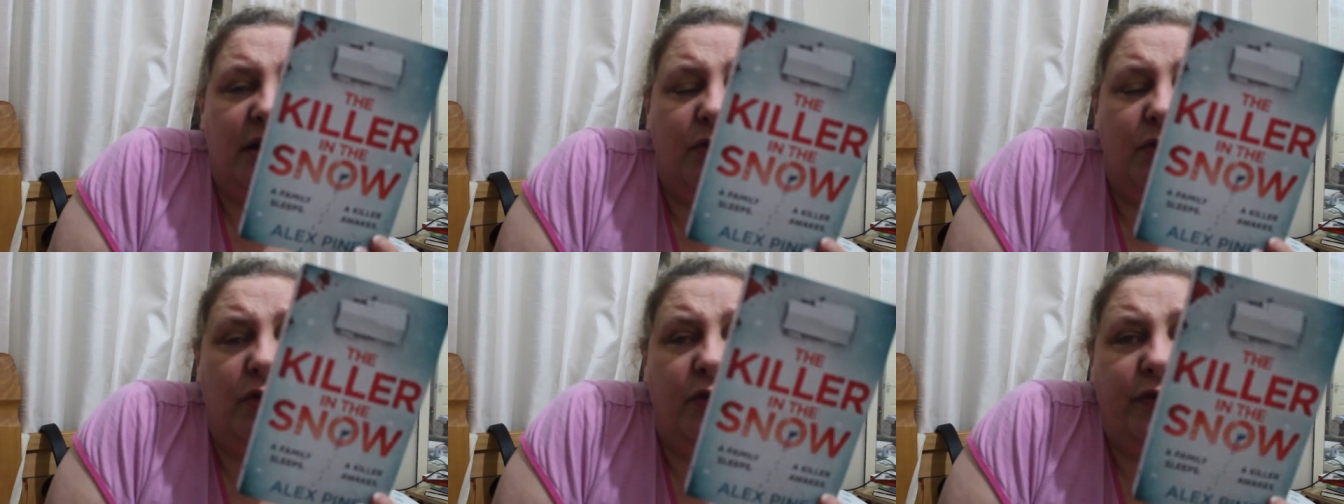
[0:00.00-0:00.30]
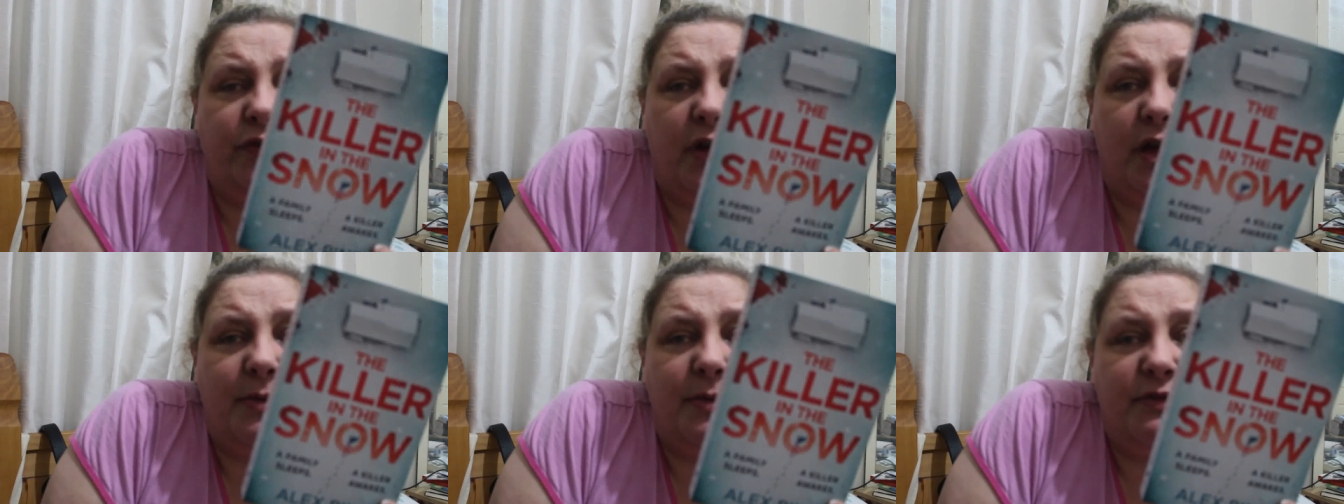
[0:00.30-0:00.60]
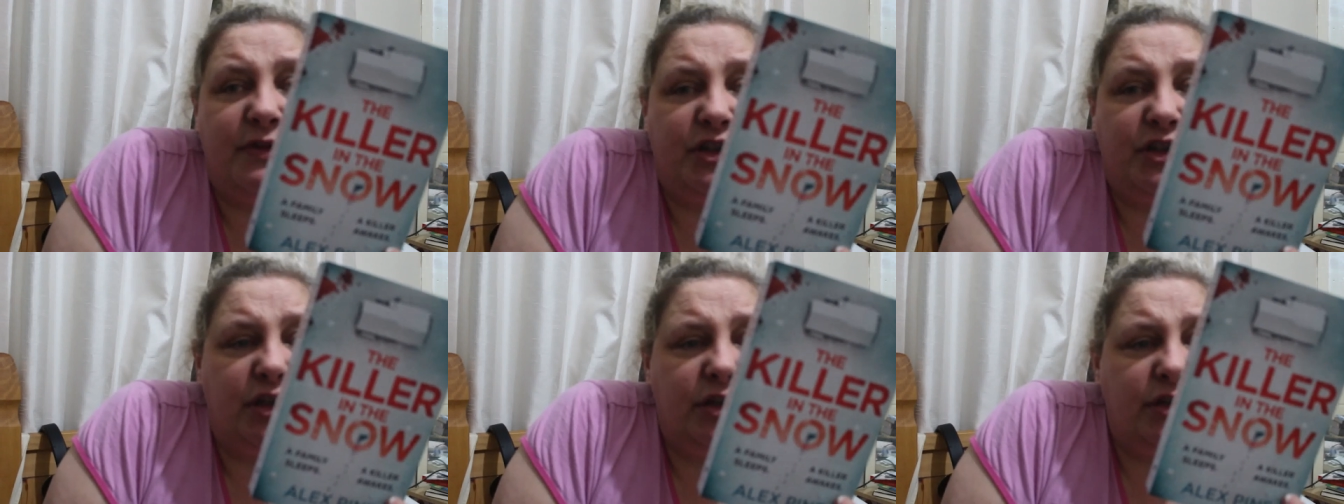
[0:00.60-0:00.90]
local farmer
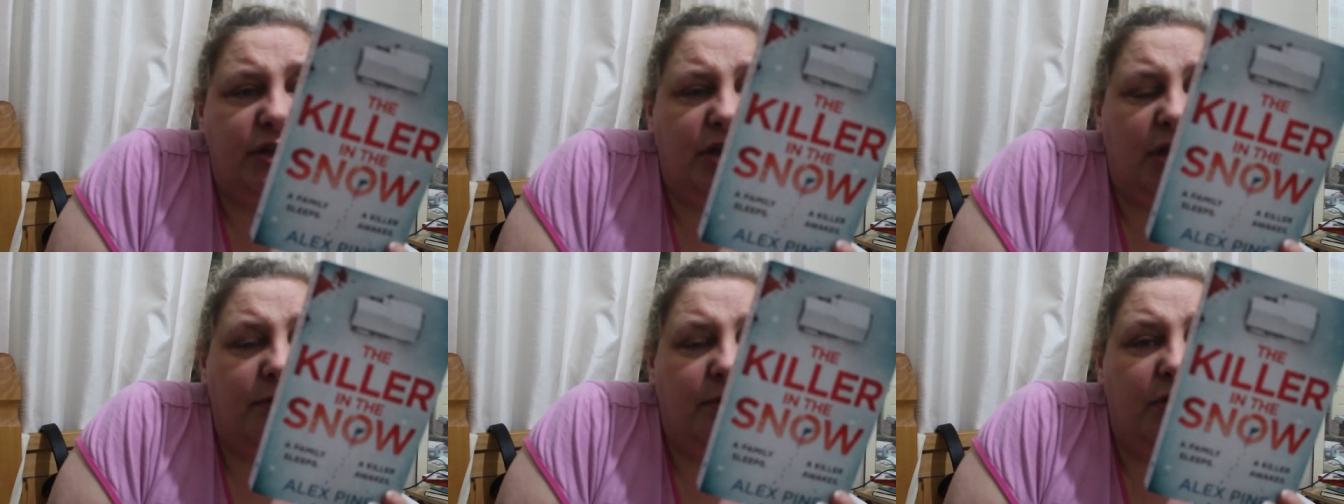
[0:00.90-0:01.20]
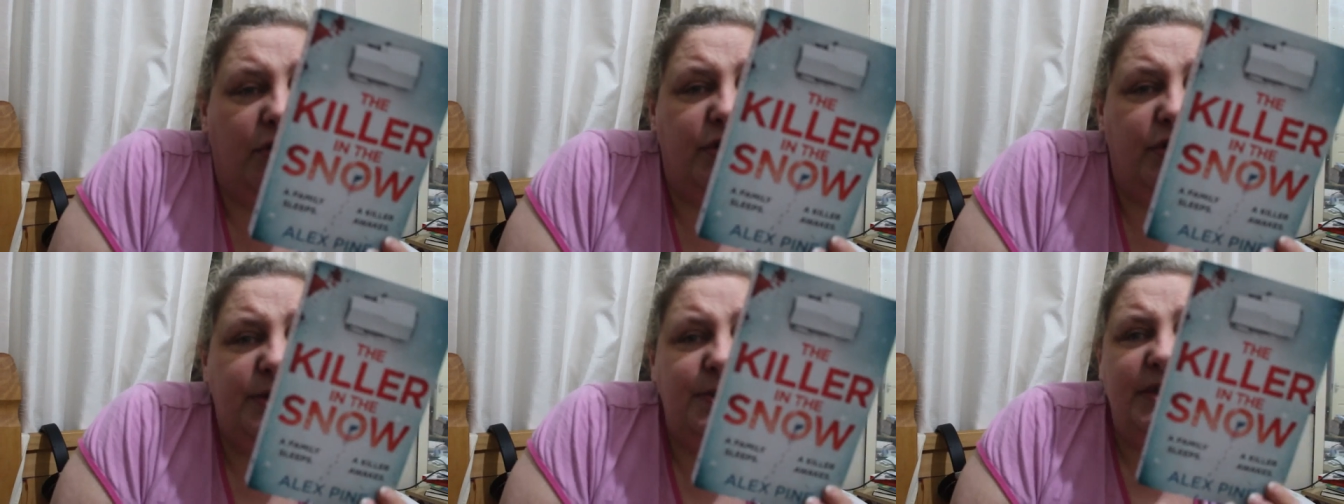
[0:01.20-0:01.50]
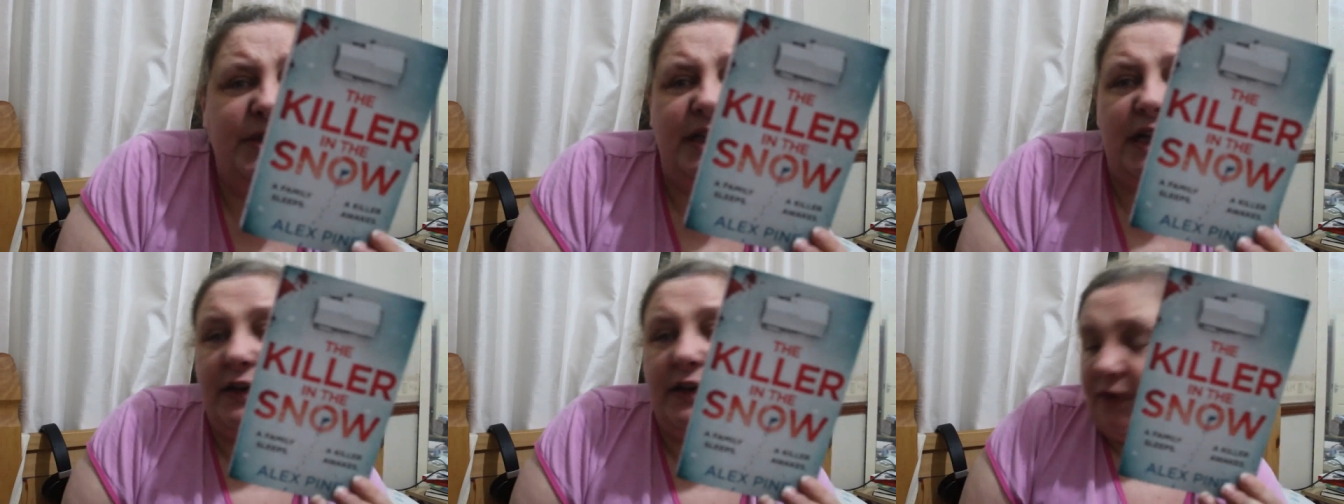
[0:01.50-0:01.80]
returns home on
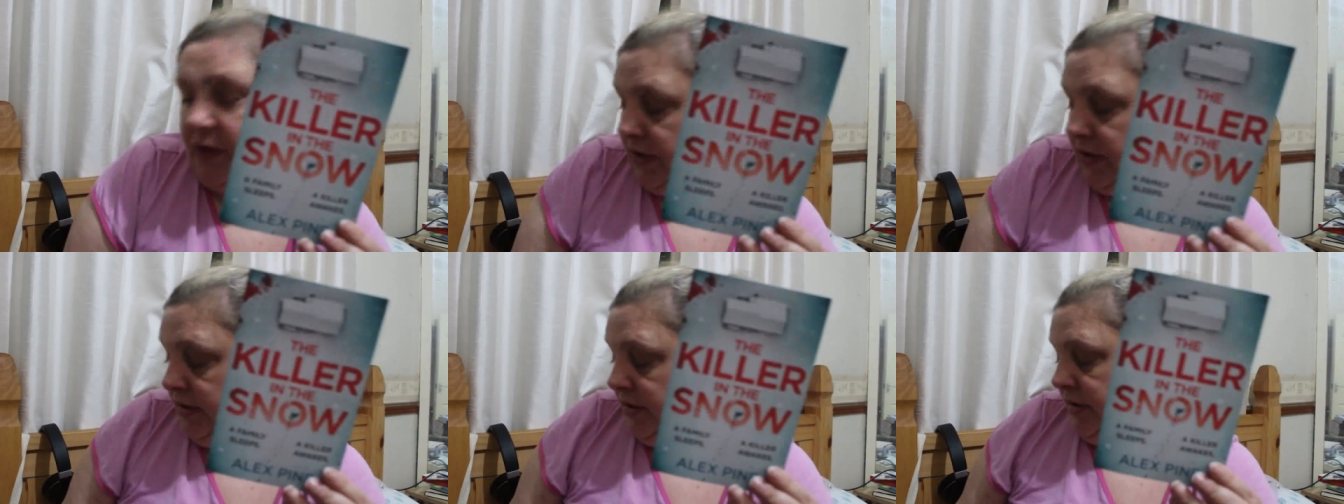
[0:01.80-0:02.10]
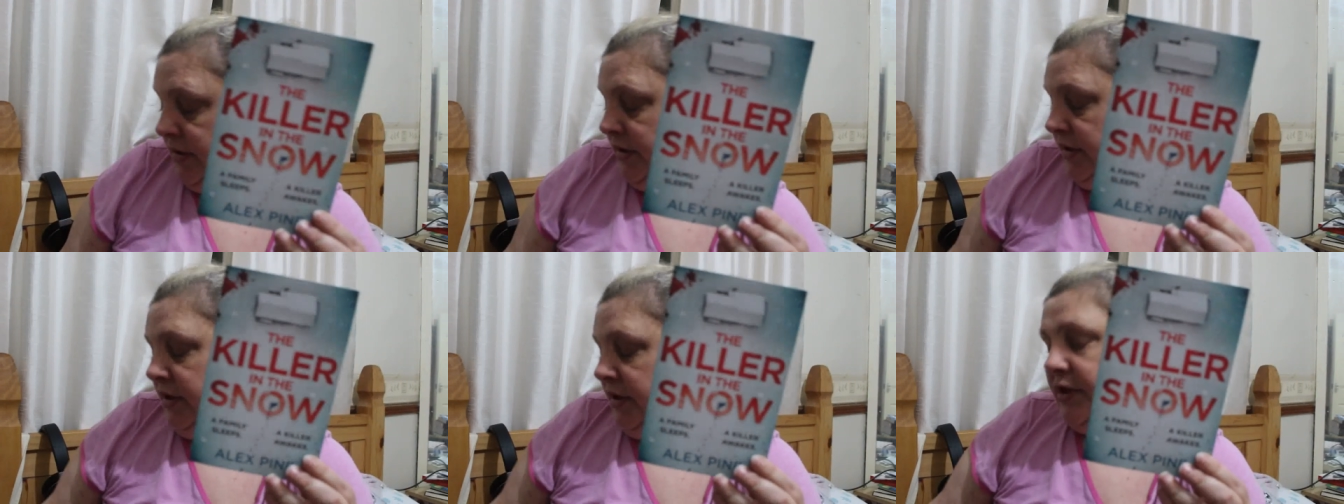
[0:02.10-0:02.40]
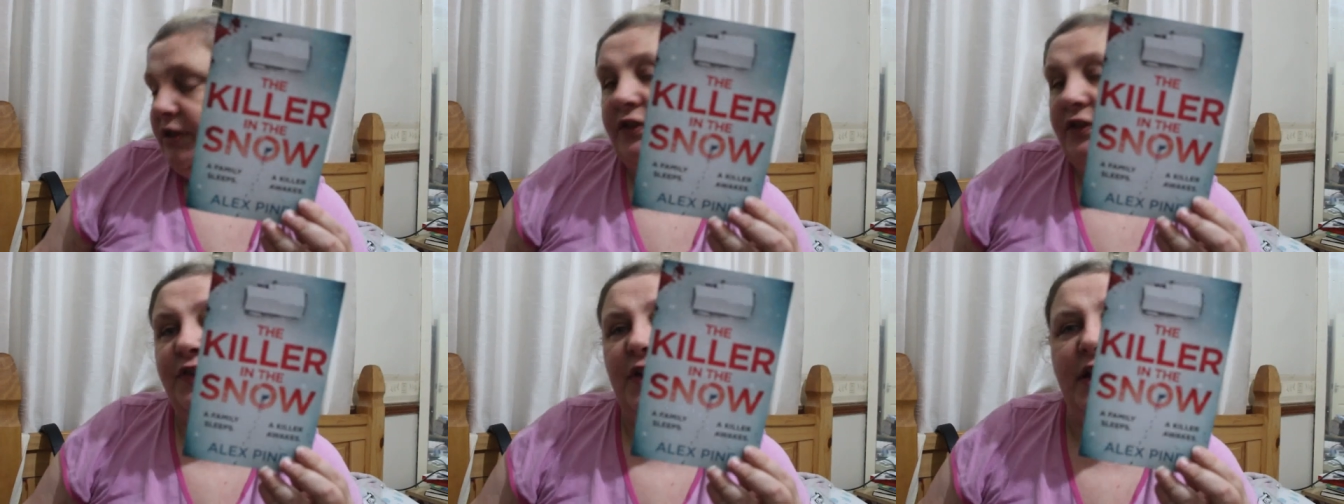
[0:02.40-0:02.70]
Christmas Eve
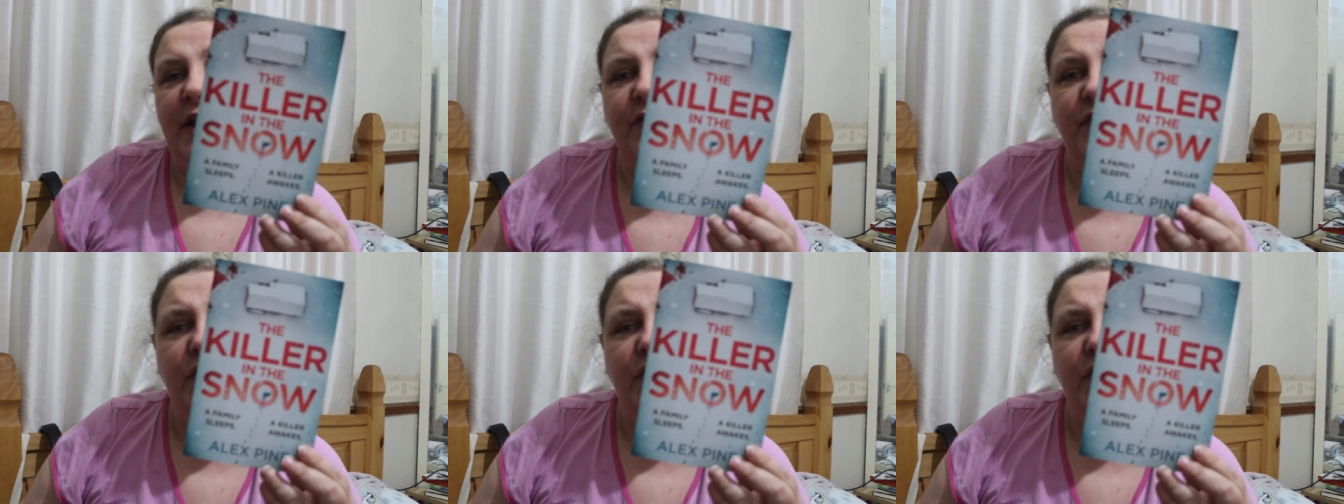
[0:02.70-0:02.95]
to find